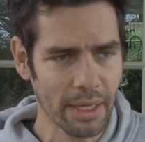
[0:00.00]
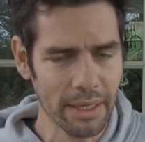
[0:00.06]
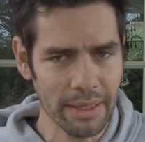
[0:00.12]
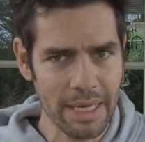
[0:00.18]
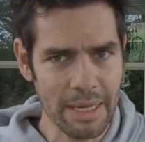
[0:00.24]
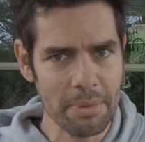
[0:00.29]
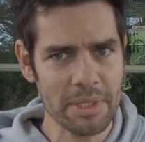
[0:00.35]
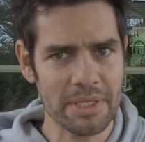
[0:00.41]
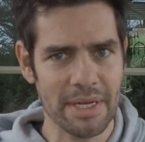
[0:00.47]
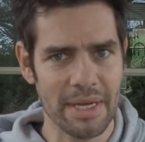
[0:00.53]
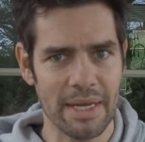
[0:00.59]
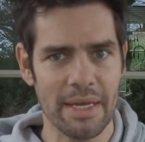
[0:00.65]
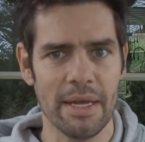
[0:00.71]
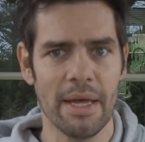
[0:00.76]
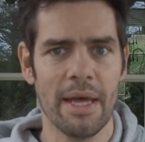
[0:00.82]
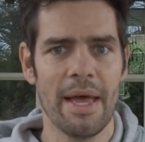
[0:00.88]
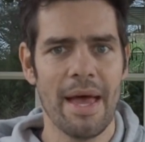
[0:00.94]

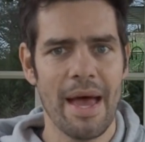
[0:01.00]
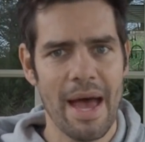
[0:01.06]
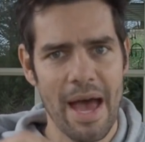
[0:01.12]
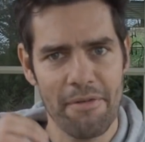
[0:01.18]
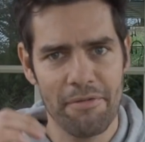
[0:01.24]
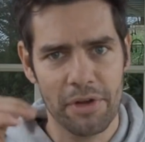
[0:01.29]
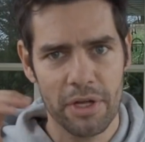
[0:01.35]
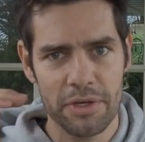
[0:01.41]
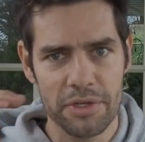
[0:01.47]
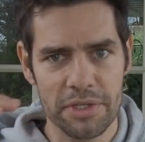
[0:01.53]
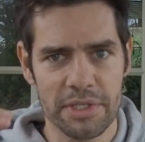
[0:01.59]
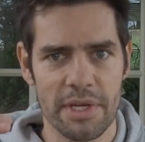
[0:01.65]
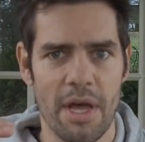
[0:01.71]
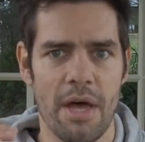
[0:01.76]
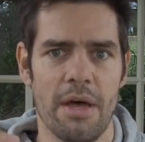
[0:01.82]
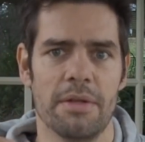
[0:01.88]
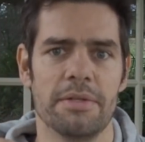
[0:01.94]
Liberty have
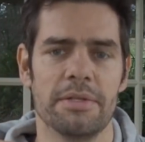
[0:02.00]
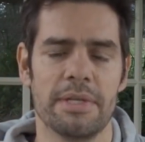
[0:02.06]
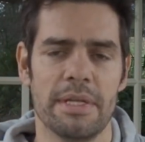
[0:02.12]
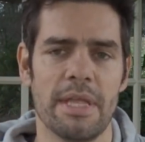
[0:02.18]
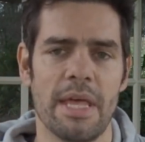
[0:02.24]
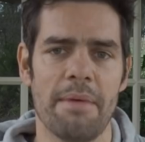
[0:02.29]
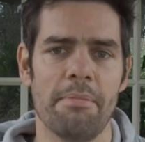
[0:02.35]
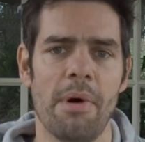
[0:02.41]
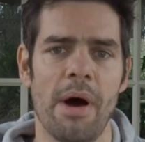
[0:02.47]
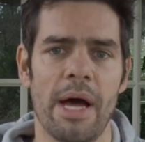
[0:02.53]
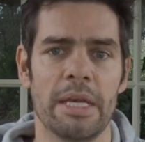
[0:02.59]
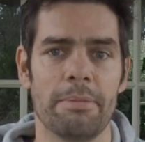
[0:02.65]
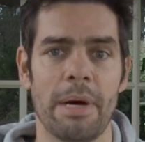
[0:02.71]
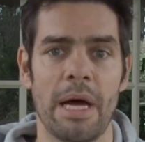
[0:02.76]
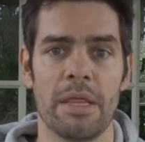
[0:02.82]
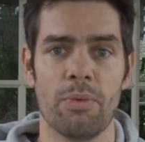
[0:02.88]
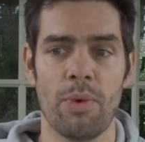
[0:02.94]
concerns in their mind
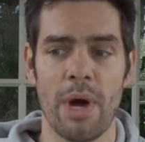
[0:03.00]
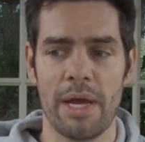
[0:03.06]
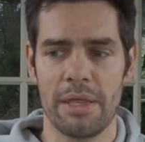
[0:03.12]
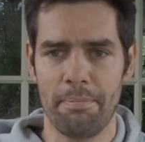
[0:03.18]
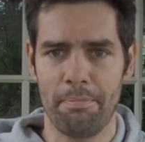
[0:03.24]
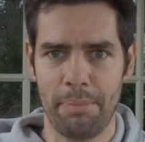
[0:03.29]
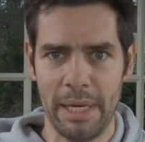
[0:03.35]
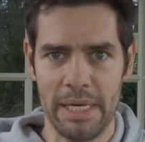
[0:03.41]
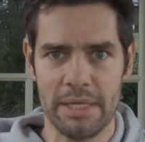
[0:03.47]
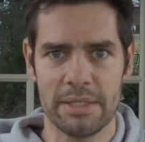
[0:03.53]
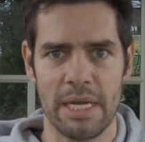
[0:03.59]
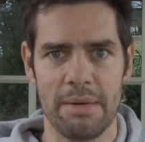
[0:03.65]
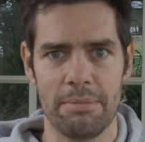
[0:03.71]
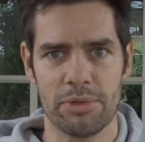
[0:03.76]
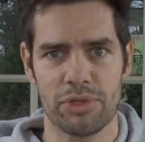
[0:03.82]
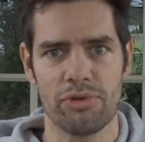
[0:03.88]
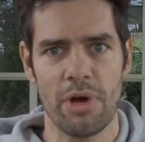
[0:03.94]
about the way the B
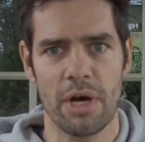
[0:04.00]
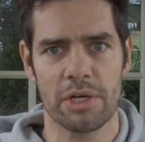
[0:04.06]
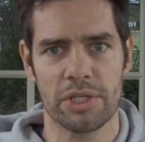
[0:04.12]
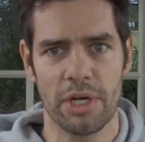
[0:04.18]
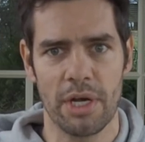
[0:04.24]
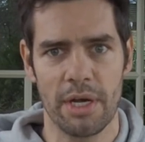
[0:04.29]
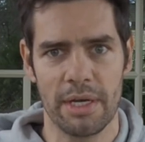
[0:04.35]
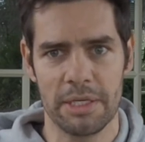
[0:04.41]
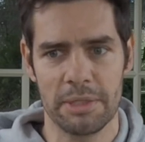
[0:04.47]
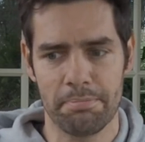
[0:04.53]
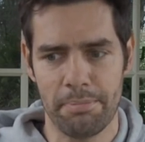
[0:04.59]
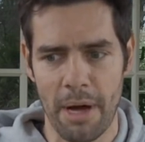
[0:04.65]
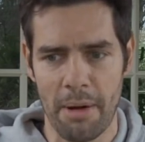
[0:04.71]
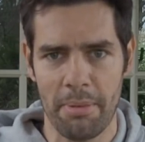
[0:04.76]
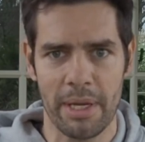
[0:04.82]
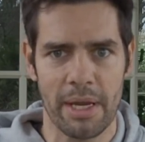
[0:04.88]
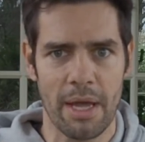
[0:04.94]
team structure is
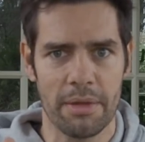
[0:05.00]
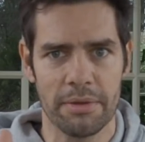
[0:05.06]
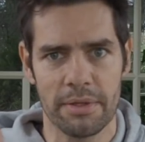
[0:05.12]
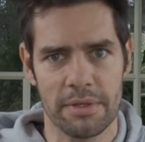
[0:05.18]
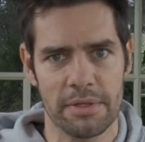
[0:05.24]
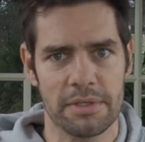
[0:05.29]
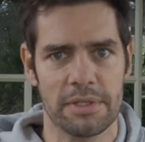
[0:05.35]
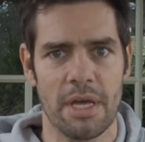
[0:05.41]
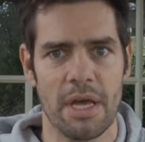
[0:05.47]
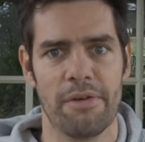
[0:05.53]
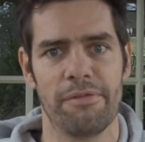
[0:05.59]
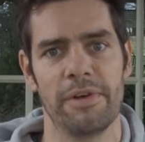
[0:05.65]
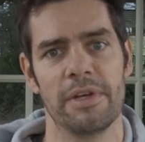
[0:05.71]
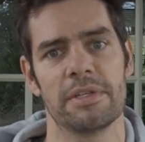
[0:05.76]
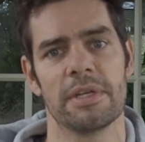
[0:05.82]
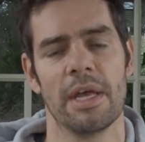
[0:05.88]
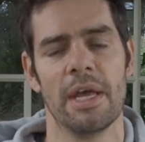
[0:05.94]
bubbling under the
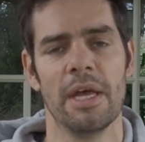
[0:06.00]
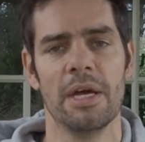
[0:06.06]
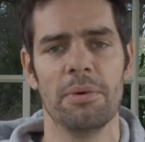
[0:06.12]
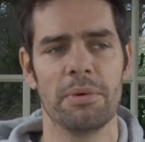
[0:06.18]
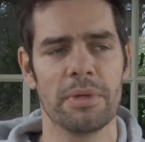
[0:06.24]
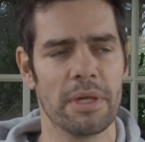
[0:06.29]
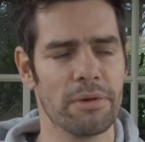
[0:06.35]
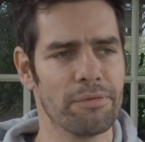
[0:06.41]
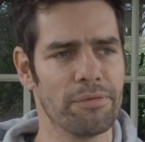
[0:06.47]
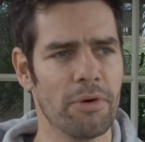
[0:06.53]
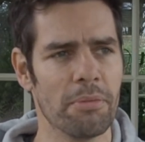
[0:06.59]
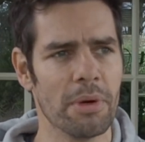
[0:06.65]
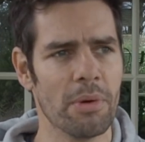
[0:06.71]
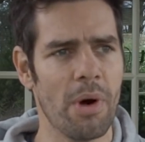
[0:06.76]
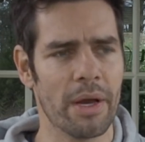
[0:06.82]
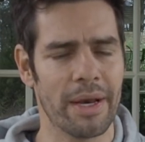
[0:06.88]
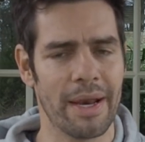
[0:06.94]
surface within
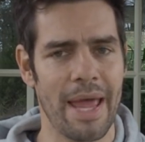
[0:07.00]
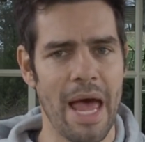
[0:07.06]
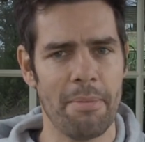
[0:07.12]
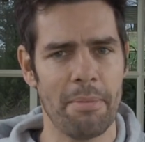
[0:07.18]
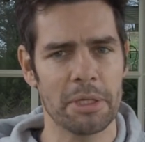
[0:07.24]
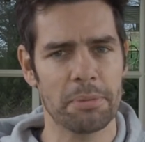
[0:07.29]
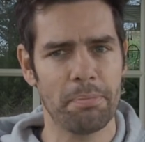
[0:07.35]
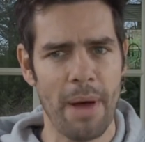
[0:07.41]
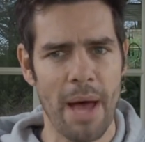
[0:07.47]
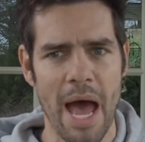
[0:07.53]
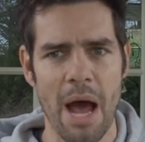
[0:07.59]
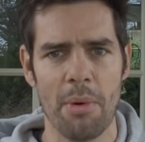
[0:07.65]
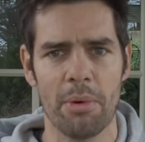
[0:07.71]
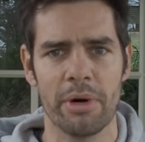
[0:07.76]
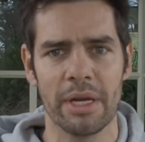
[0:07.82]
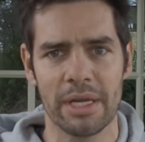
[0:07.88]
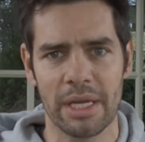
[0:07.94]
Formula One and how much
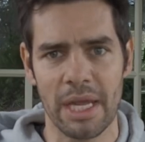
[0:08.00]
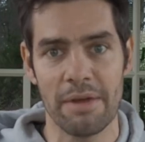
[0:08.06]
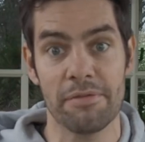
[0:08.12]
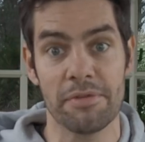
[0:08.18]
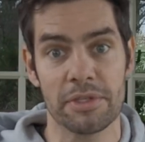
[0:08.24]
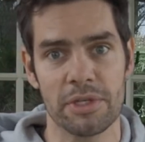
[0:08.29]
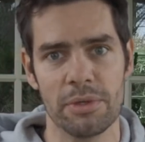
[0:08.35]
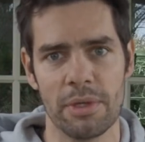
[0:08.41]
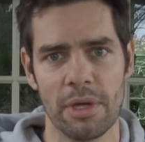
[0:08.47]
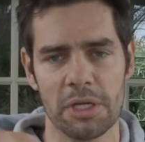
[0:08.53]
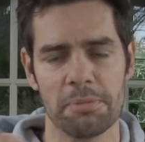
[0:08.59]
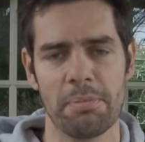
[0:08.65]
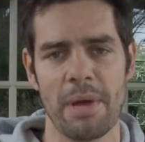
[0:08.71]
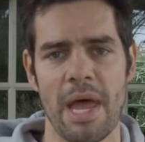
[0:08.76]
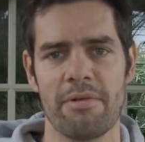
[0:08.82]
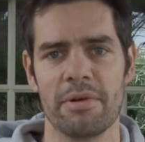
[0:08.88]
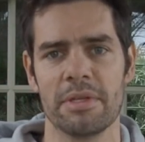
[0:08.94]
power it gives to those
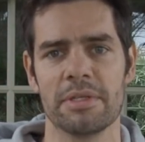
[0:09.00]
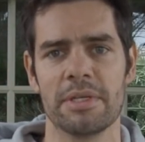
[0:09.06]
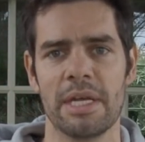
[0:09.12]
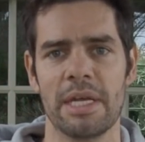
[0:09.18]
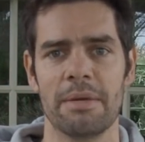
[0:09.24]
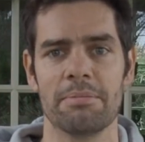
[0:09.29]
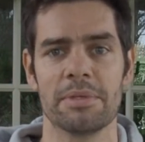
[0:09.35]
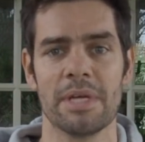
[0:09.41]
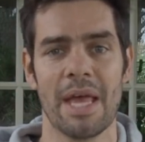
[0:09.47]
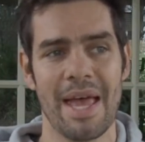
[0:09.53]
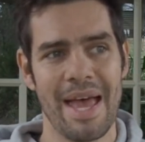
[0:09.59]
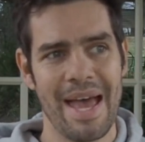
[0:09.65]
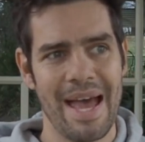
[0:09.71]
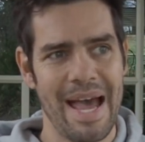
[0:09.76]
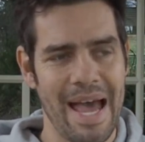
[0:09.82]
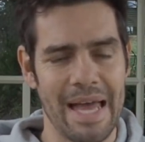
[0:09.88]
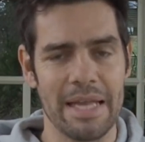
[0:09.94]
parent teams.
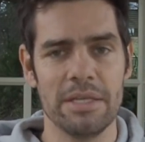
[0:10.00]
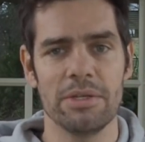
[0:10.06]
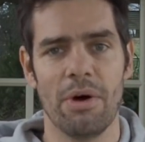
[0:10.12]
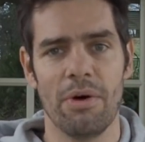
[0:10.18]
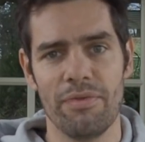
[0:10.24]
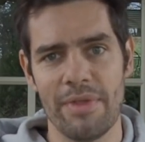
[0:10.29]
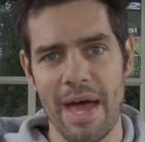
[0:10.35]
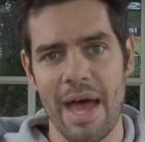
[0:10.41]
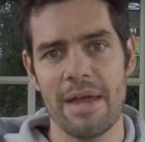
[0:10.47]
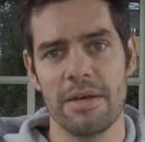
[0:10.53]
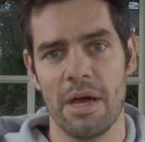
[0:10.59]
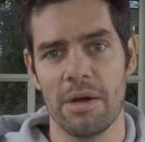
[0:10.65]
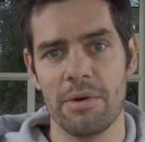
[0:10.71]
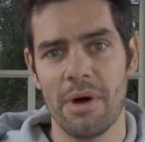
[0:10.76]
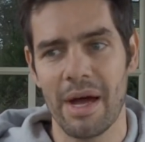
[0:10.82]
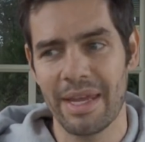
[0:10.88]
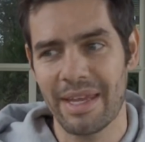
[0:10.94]
And on that
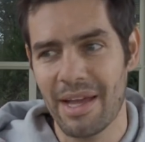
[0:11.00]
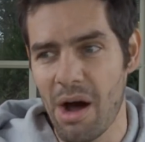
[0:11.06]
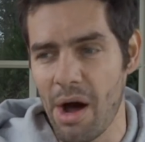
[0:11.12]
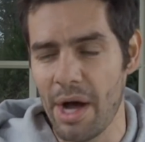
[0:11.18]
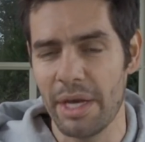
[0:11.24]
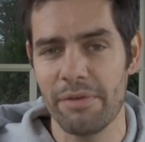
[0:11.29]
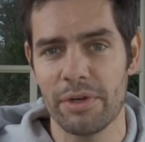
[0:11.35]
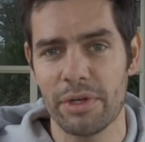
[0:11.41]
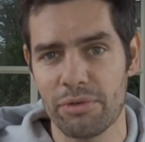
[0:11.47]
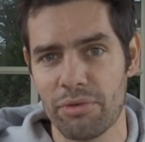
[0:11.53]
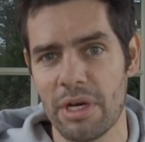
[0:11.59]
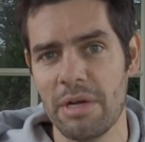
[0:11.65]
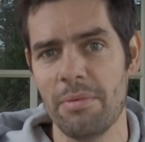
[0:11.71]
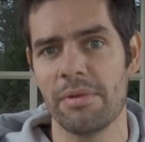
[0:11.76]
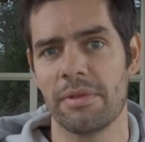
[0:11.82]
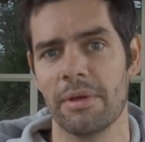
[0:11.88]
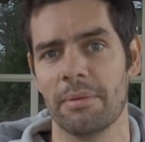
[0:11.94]
note, I kind of
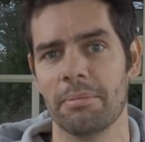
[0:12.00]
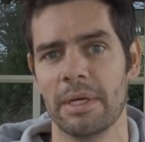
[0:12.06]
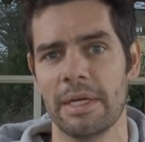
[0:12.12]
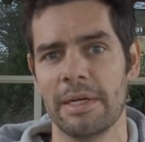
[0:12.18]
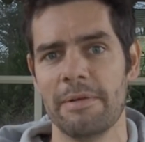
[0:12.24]
agree with them.